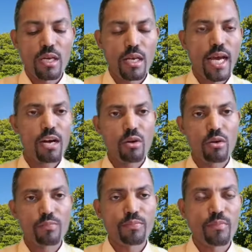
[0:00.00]
Now,
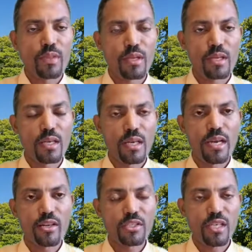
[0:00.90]

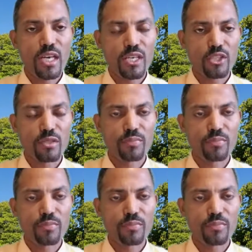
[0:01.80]
here is the catch,